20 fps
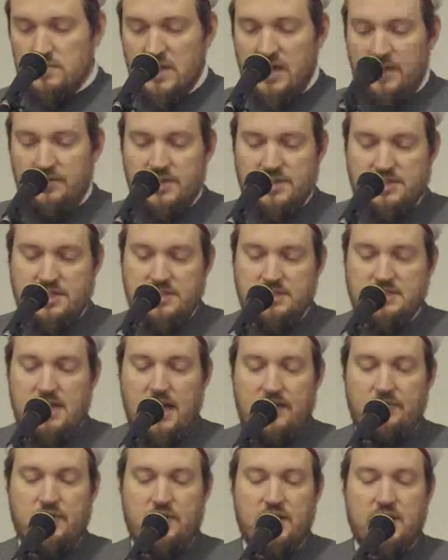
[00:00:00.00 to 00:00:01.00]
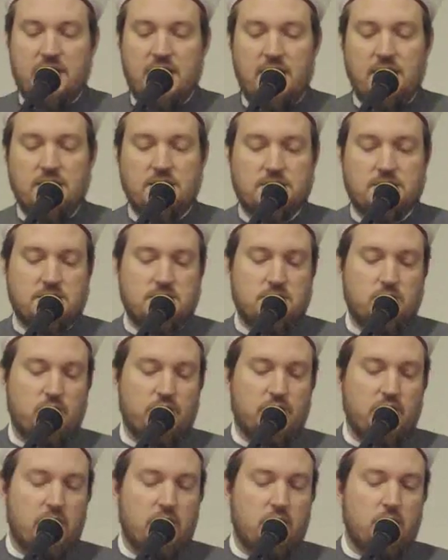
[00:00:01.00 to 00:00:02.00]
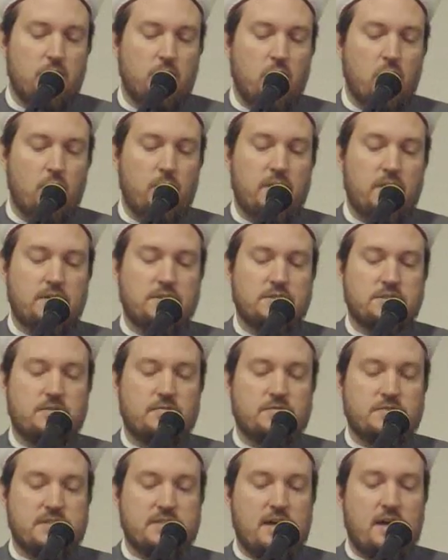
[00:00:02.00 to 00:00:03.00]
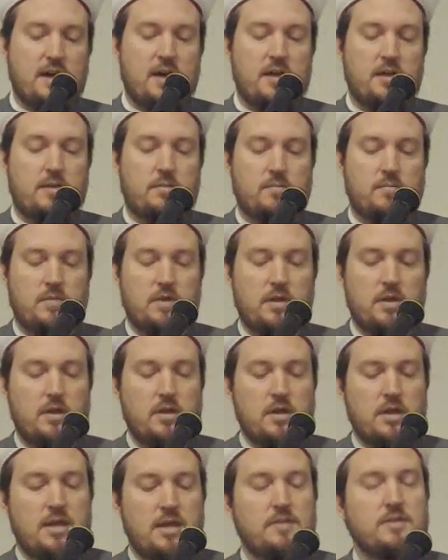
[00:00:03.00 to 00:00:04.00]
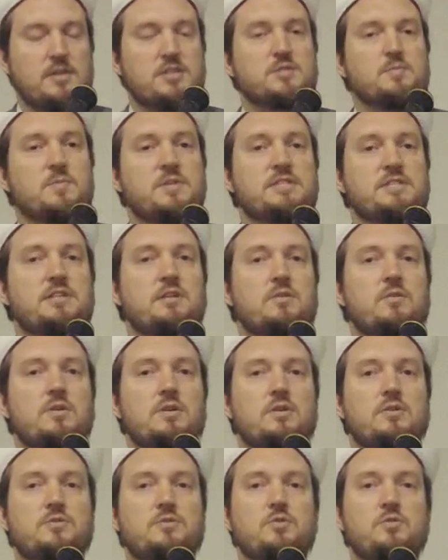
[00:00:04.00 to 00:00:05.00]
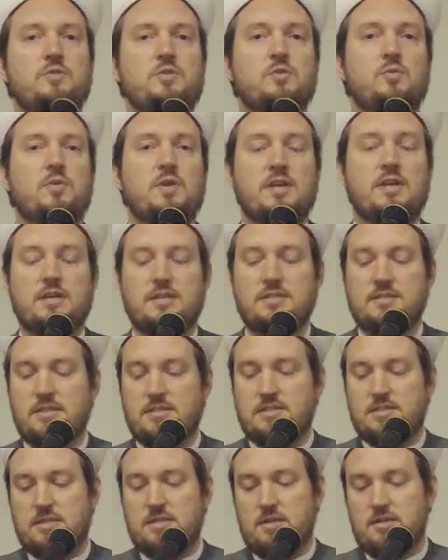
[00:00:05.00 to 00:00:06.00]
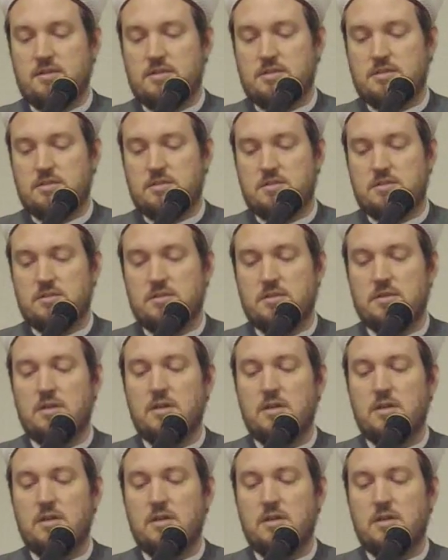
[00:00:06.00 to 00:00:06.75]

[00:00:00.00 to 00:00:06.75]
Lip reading: And this is not the case with other moments of time in this material dunya existence.